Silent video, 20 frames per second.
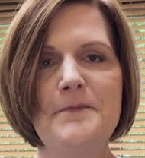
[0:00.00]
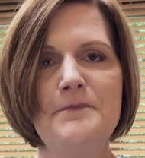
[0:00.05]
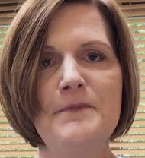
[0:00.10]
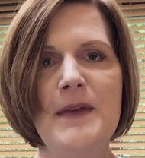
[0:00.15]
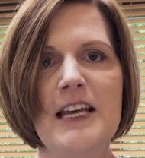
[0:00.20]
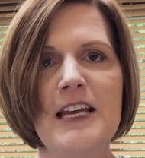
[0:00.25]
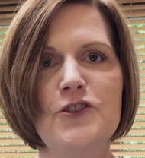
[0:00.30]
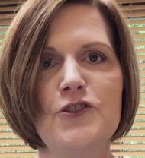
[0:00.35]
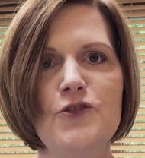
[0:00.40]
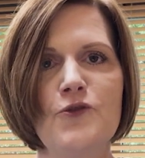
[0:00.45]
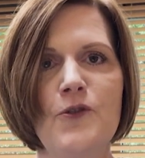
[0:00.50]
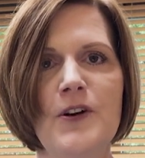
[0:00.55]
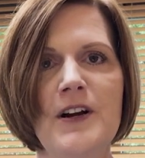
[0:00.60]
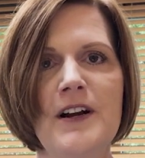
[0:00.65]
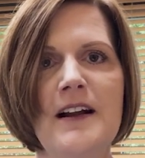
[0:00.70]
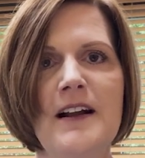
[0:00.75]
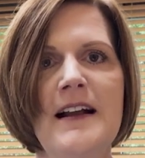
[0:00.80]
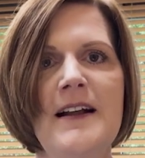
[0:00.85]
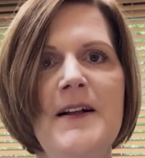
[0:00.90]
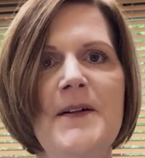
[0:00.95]
make
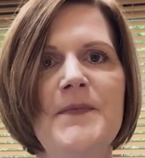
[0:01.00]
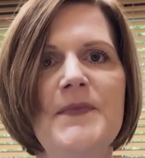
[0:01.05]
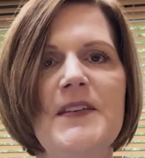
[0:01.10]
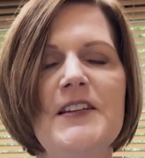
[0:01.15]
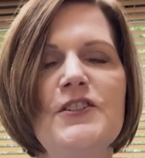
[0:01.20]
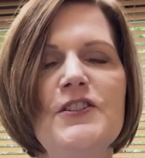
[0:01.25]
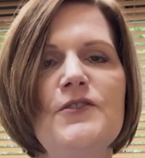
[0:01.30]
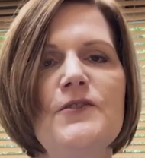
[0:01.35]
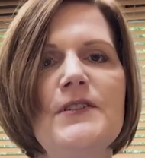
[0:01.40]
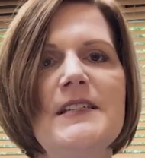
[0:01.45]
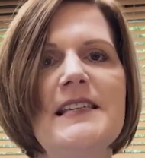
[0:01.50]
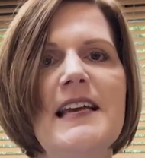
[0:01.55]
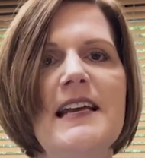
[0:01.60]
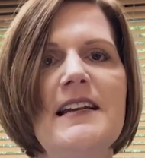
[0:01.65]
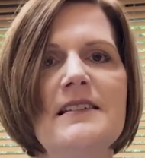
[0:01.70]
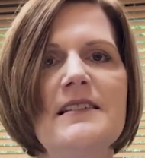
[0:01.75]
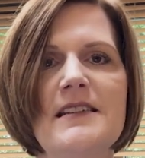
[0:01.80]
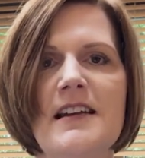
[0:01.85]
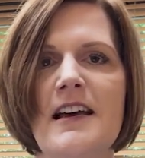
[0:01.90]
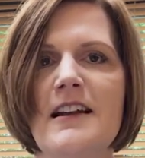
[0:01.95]
sure that suicide
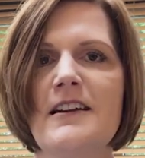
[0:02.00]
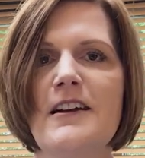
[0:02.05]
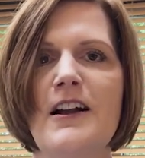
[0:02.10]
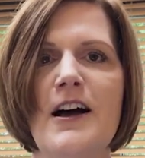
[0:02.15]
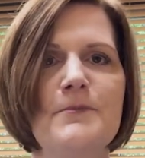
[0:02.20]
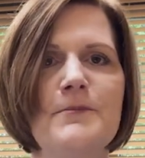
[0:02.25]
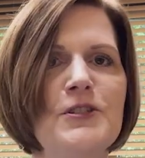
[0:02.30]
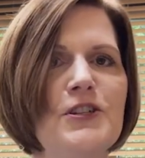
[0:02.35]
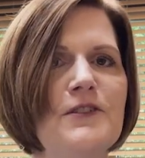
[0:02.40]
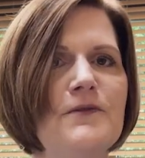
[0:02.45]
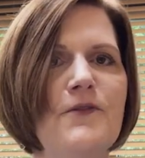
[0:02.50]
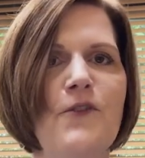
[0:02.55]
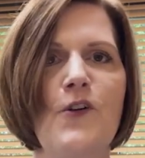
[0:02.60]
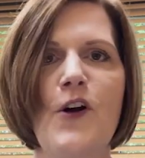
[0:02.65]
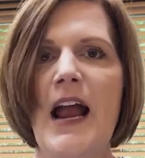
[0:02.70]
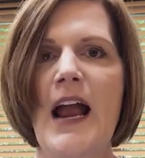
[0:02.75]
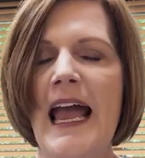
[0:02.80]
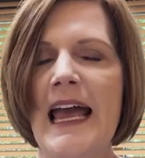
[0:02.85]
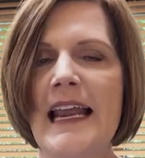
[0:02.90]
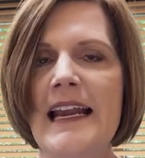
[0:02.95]
is not an option
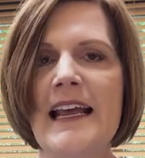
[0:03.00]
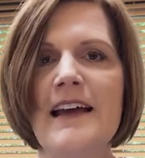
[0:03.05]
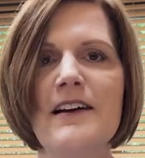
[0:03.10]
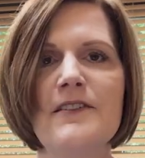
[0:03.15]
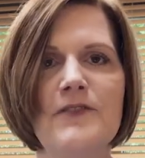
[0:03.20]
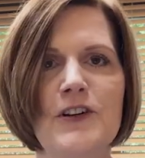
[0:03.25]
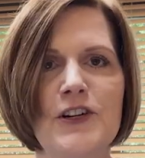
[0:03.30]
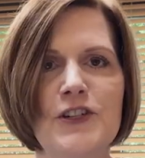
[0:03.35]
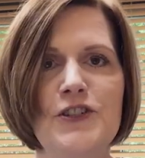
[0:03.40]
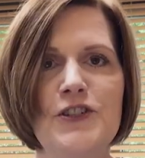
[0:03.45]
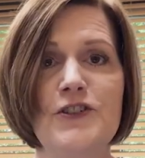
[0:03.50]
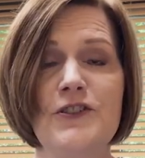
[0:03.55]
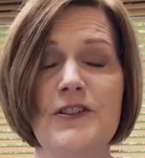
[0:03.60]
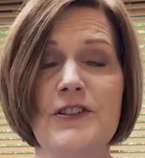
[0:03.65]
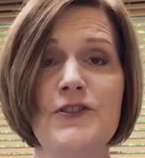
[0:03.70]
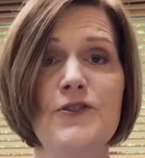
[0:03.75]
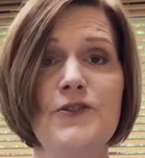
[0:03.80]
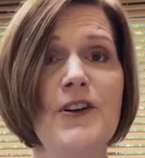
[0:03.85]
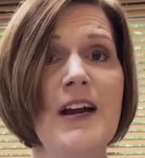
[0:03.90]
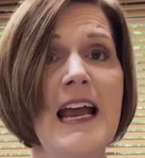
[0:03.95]
for any of our
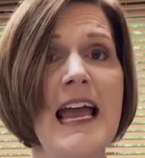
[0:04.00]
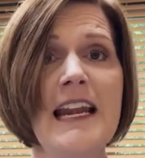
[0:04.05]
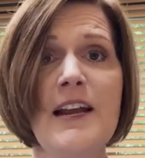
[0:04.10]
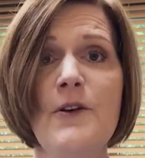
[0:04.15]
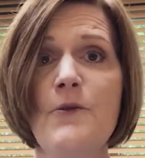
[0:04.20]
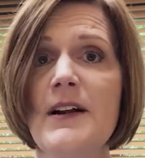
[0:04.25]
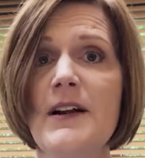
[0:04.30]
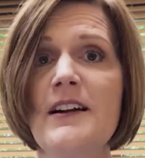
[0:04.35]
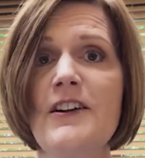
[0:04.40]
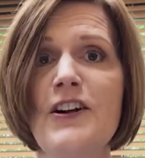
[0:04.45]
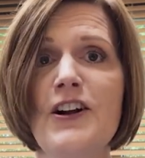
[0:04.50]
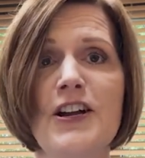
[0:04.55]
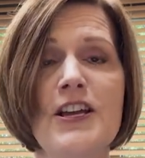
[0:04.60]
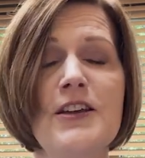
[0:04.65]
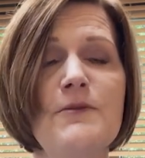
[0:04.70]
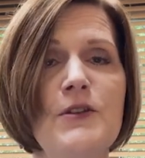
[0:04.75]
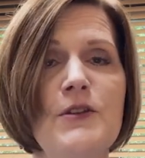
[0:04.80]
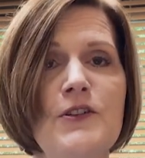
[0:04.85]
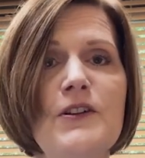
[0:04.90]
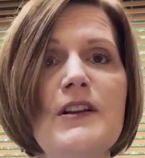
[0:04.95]
students or anyone in our
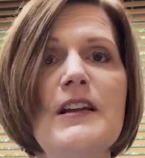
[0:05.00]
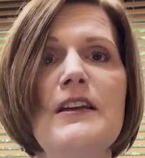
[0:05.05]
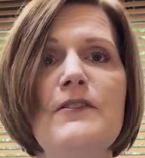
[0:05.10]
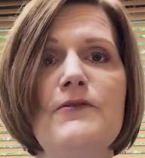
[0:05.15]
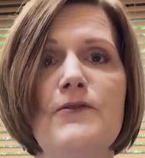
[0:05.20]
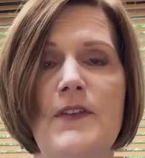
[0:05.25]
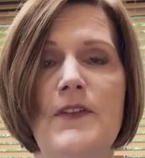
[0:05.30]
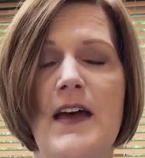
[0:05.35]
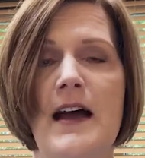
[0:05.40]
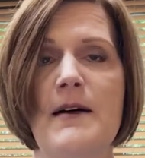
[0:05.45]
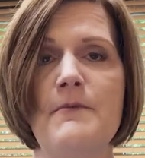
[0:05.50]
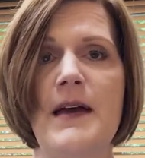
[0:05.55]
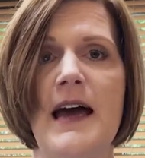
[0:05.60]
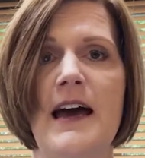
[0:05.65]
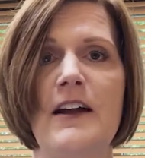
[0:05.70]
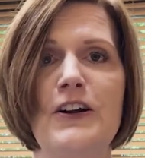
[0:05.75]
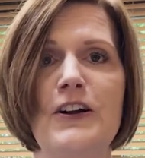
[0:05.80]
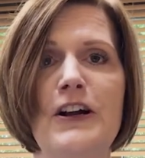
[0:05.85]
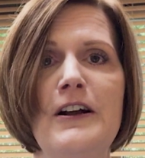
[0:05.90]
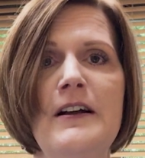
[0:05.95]
community for that
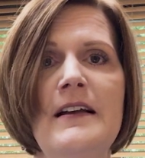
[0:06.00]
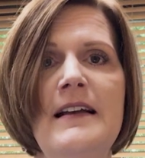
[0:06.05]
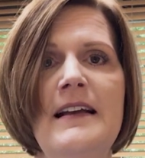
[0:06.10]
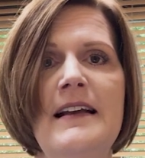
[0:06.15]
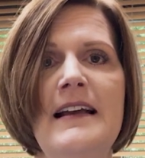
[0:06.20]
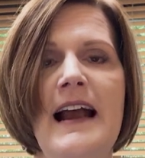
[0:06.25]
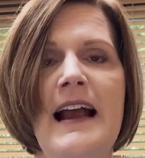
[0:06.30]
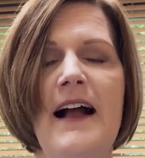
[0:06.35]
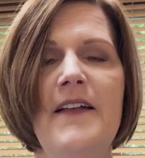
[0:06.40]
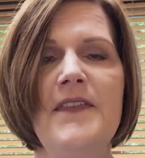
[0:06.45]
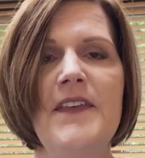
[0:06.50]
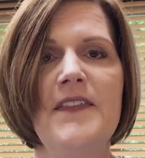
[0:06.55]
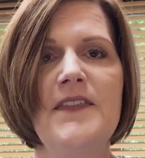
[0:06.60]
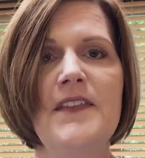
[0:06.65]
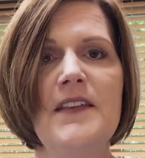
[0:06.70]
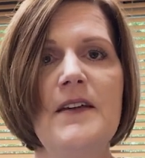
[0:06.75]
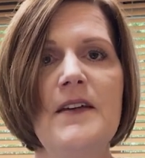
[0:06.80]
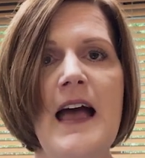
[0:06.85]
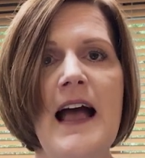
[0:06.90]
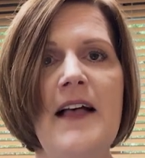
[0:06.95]
matter and
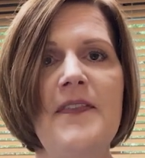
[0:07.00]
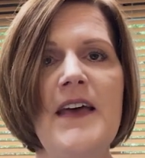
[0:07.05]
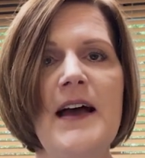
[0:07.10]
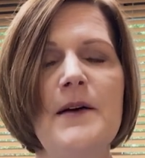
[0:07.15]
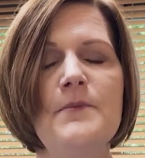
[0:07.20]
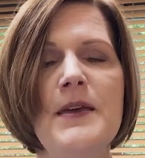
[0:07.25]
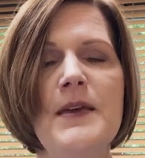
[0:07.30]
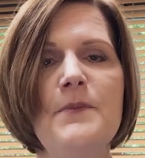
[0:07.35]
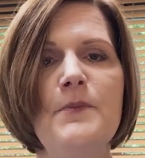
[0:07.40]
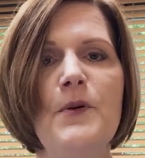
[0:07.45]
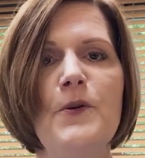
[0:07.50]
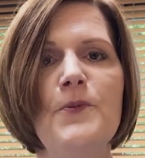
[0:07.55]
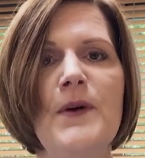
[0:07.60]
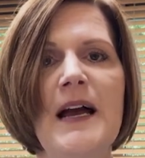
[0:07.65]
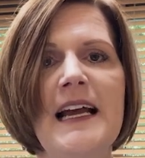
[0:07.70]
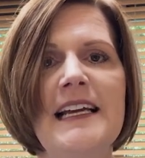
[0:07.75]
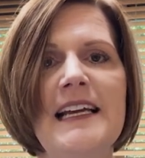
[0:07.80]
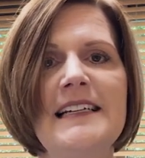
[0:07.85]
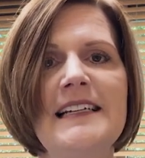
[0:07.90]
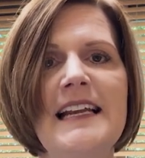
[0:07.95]
that and that people
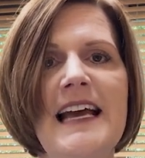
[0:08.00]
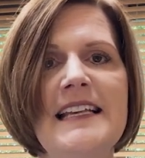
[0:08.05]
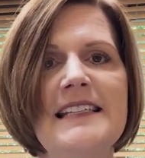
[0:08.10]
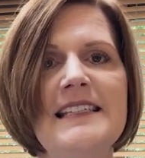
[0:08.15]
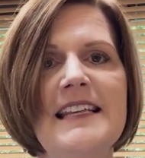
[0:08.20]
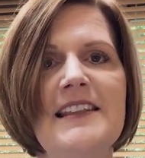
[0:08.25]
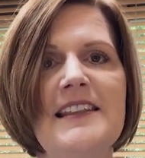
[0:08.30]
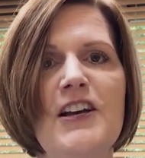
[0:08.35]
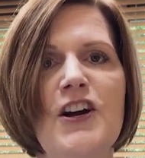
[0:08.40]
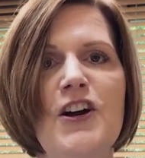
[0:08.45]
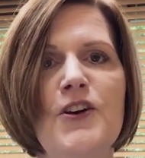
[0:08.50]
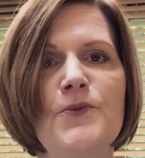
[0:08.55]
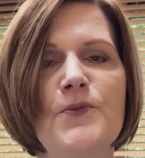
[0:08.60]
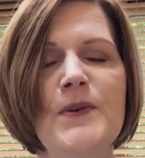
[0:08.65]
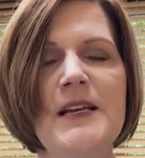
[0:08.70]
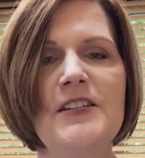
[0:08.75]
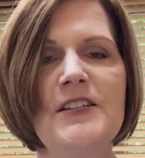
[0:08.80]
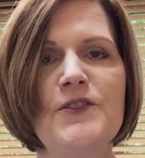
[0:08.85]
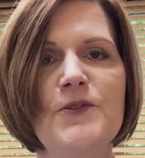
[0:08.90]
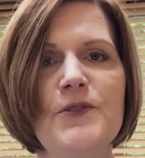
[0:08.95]
recognize that there are
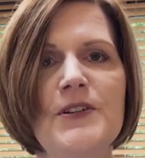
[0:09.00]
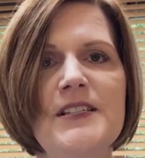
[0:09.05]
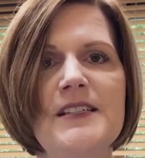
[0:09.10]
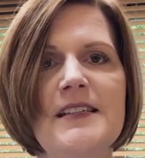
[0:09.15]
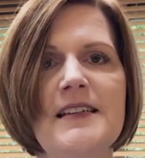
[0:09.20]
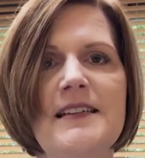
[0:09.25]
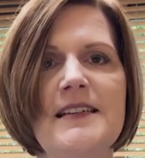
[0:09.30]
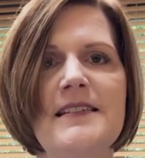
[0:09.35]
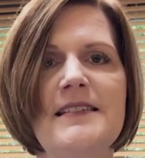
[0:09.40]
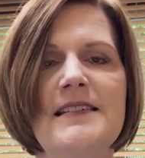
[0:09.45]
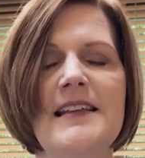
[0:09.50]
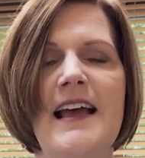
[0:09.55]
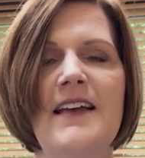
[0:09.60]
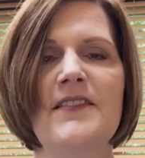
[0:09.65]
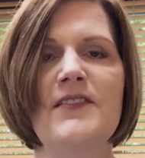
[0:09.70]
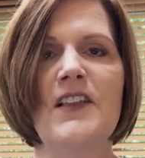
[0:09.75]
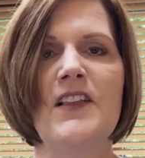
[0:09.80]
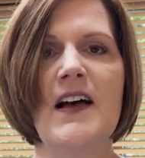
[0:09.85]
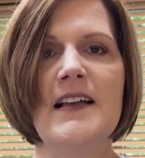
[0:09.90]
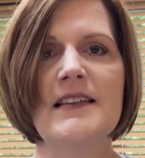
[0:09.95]
resources
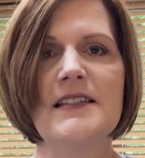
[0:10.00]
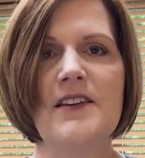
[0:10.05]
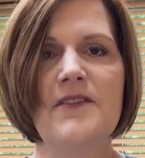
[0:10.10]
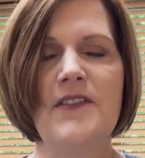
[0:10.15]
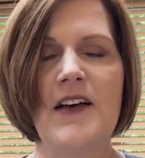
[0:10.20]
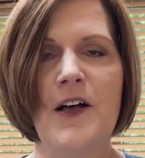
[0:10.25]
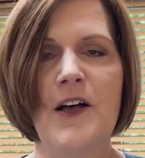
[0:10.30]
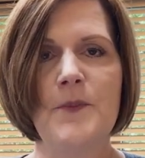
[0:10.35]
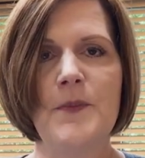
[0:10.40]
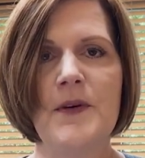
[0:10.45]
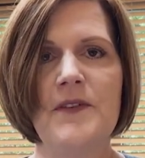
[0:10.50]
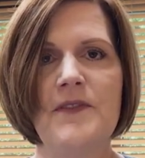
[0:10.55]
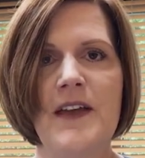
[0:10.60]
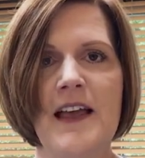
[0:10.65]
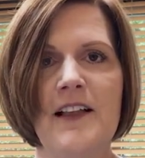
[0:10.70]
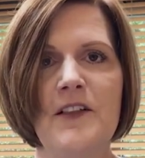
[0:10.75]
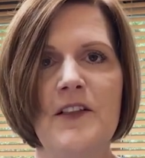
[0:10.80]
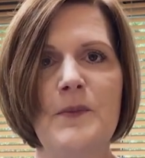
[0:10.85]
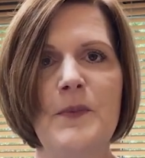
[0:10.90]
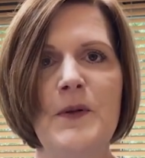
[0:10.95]
and lots of help
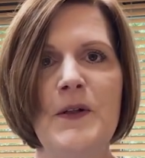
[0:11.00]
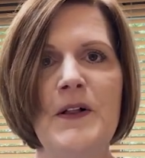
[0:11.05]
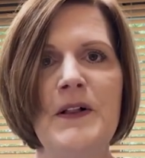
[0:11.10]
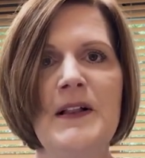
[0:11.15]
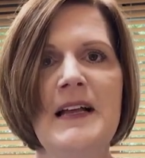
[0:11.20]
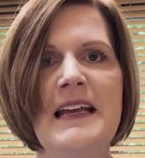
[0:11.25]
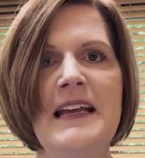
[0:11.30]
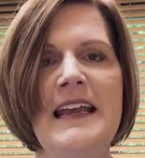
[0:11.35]
available